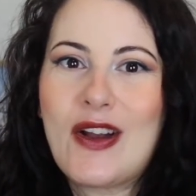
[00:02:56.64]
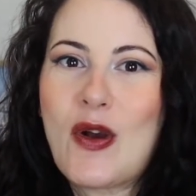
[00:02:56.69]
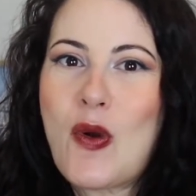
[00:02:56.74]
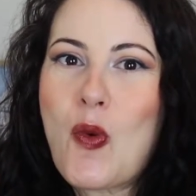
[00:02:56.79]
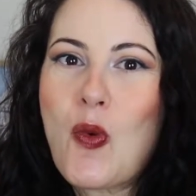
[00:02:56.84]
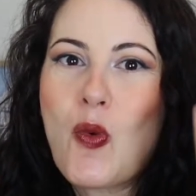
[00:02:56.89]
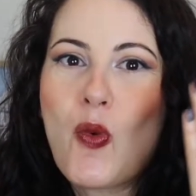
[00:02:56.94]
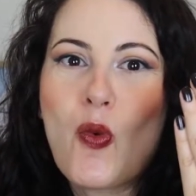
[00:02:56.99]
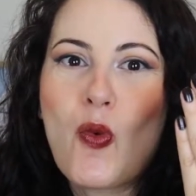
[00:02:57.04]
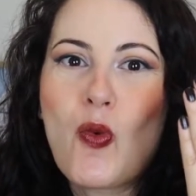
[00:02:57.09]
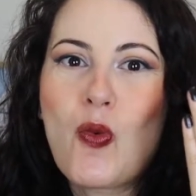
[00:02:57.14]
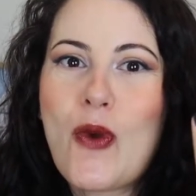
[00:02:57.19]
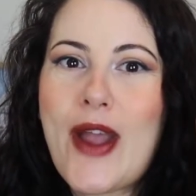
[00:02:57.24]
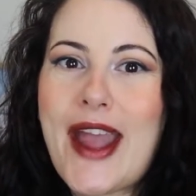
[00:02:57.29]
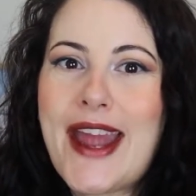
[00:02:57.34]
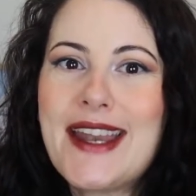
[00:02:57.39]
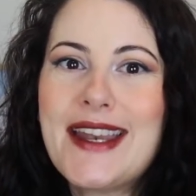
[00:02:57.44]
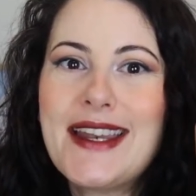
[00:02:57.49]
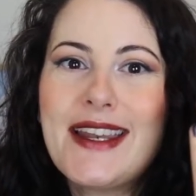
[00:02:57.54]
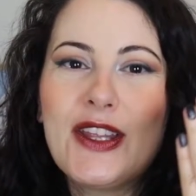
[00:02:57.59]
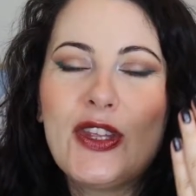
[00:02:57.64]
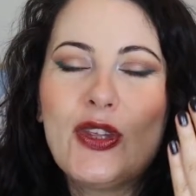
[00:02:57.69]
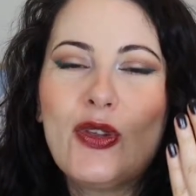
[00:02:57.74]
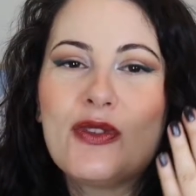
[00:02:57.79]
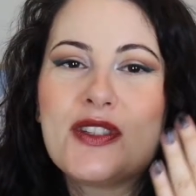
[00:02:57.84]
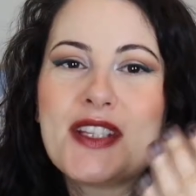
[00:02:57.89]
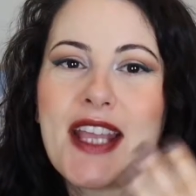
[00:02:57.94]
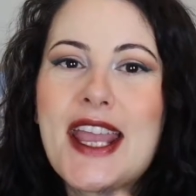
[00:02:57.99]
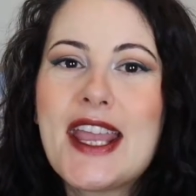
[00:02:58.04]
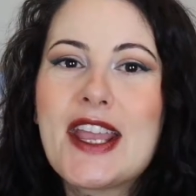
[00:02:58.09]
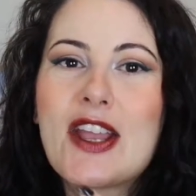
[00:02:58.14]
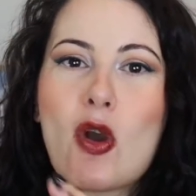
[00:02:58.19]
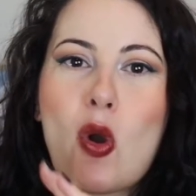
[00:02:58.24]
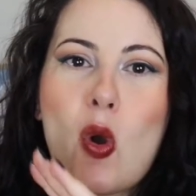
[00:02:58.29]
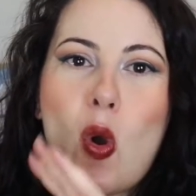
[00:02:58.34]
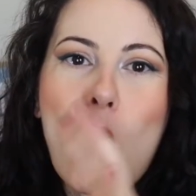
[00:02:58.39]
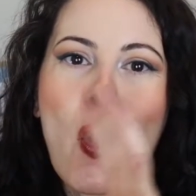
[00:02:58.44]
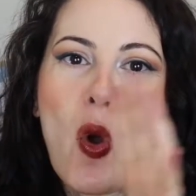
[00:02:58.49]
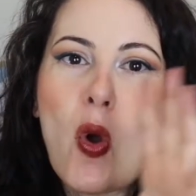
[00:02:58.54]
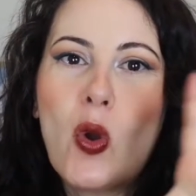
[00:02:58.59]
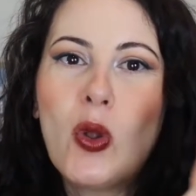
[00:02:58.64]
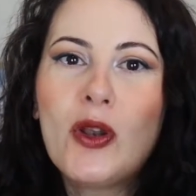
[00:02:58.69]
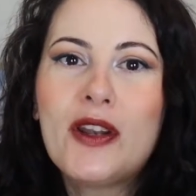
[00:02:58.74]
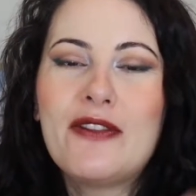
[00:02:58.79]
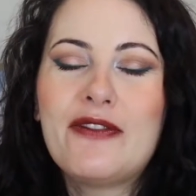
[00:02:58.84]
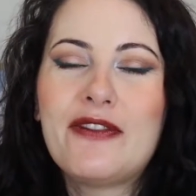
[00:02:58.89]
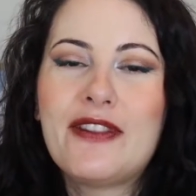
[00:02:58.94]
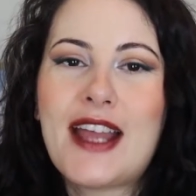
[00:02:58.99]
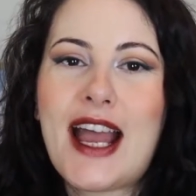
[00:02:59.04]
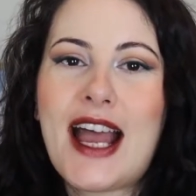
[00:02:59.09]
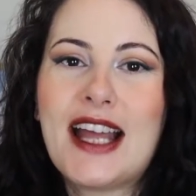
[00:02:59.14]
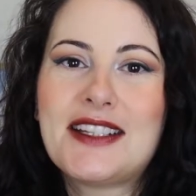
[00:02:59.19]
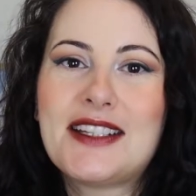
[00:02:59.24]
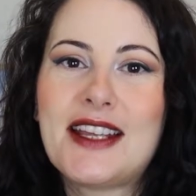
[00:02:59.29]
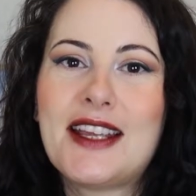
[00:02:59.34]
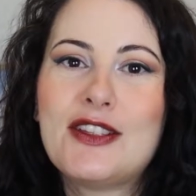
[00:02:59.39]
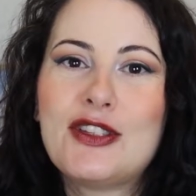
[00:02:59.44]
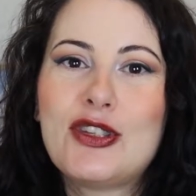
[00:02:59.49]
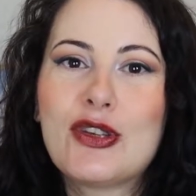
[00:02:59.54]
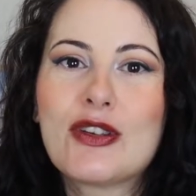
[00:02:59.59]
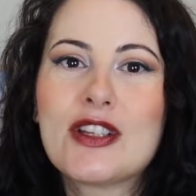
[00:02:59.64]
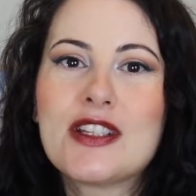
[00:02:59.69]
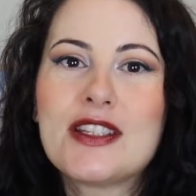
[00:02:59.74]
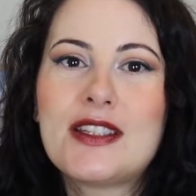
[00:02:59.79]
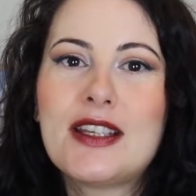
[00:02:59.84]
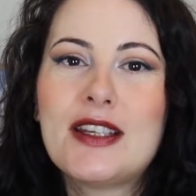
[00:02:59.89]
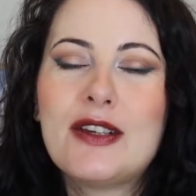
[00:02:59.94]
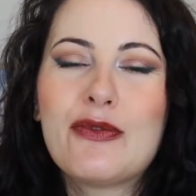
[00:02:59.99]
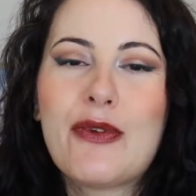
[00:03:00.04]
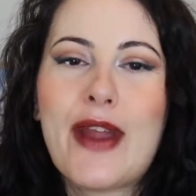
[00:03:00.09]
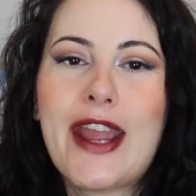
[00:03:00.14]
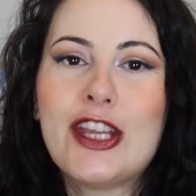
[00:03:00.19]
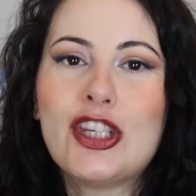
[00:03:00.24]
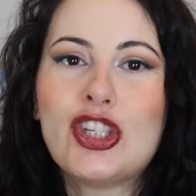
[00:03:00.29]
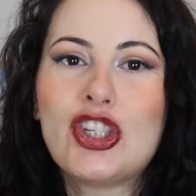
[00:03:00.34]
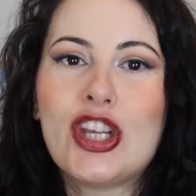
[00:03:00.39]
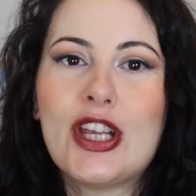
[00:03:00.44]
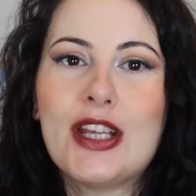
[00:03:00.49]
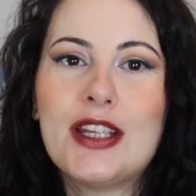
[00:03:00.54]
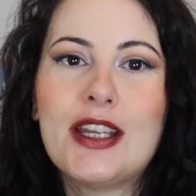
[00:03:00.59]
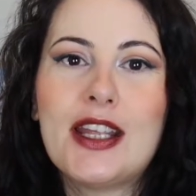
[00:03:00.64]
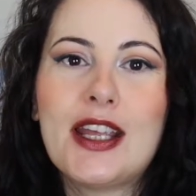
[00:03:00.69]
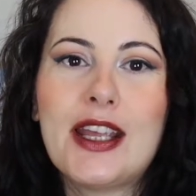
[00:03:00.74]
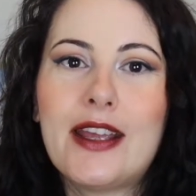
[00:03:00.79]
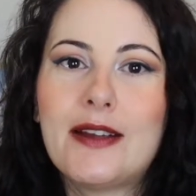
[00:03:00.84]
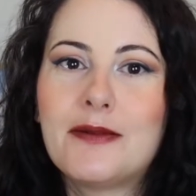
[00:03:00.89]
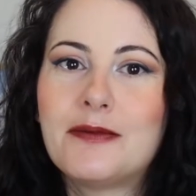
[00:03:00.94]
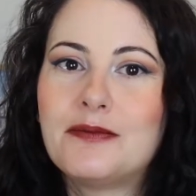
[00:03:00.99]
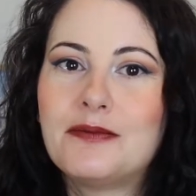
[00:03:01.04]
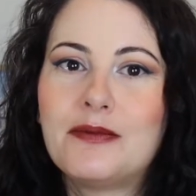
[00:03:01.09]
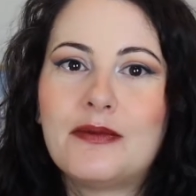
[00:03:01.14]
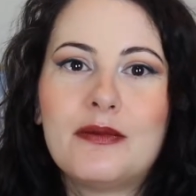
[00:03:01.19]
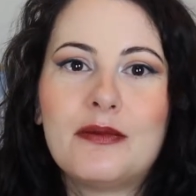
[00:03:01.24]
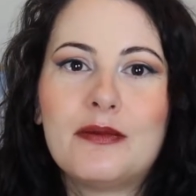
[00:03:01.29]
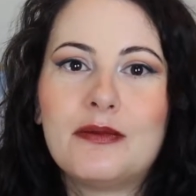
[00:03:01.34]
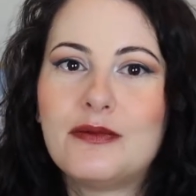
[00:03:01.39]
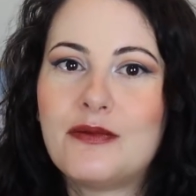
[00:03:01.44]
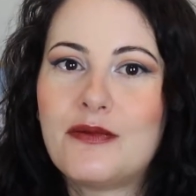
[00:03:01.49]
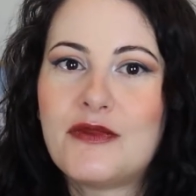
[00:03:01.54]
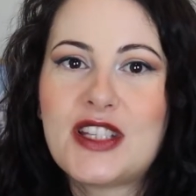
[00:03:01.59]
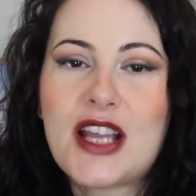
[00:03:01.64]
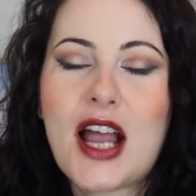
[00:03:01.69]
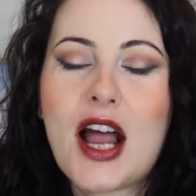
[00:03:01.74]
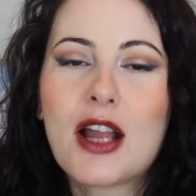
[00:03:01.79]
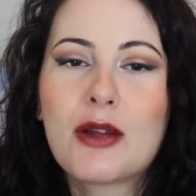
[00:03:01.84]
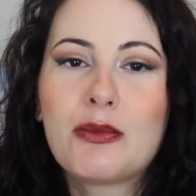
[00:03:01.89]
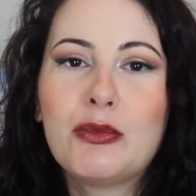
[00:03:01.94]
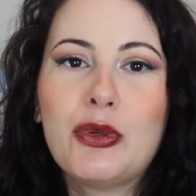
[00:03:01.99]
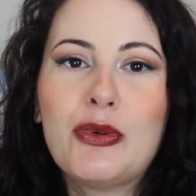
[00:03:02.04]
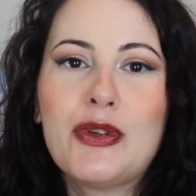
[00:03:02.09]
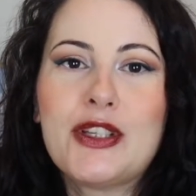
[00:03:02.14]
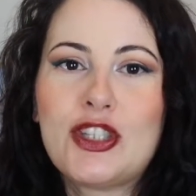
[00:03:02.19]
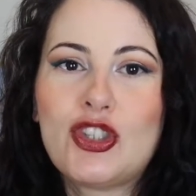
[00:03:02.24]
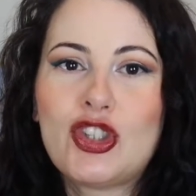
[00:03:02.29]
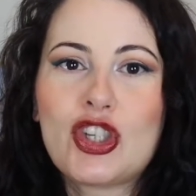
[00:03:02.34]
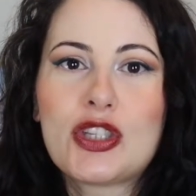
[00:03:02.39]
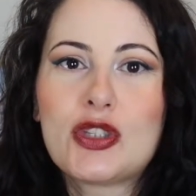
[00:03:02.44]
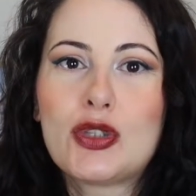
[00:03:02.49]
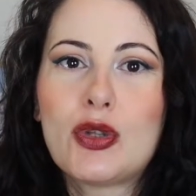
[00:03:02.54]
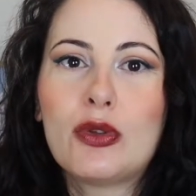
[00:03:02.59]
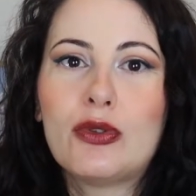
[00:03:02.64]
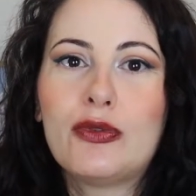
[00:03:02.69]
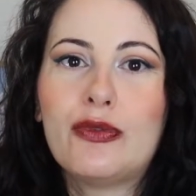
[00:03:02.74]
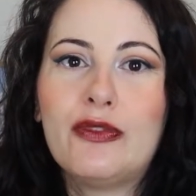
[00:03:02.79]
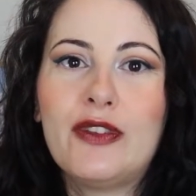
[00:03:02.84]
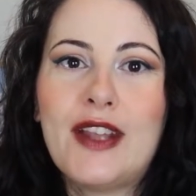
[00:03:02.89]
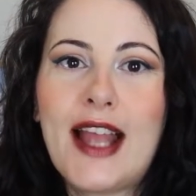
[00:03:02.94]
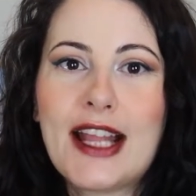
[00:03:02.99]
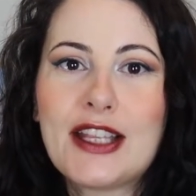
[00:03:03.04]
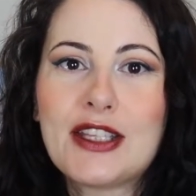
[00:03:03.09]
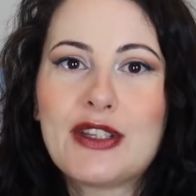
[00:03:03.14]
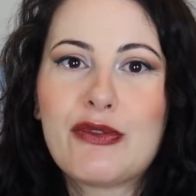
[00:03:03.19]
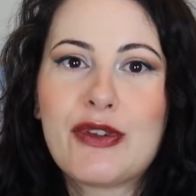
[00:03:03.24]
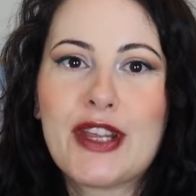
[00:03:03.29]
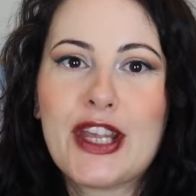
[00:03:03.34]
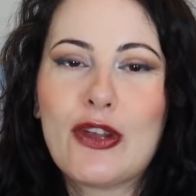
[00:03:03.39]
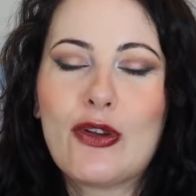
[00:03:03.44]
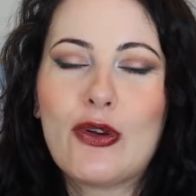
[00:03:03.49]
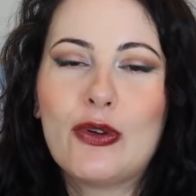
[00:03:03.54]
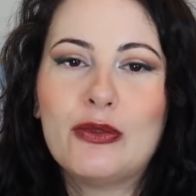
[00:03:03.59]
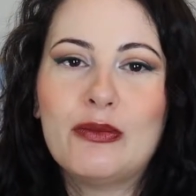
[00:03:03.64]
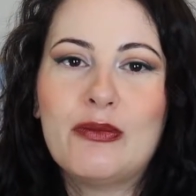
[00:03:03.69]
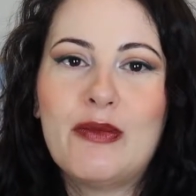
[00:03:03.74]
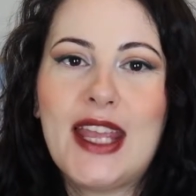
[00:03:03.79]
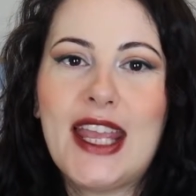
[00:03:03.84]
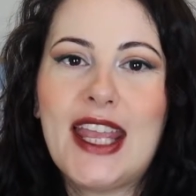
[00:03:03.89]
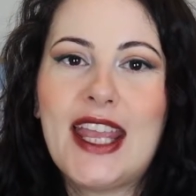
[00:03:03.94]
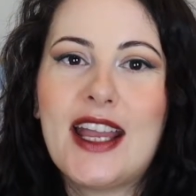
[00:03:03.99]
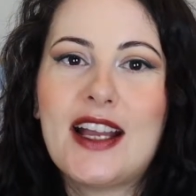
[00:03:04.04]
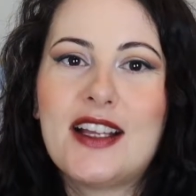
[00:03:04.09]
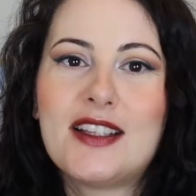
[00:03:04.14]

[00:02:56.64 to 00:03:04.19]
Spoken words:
when you take all of that into consideration, dark blue is just not flattering on me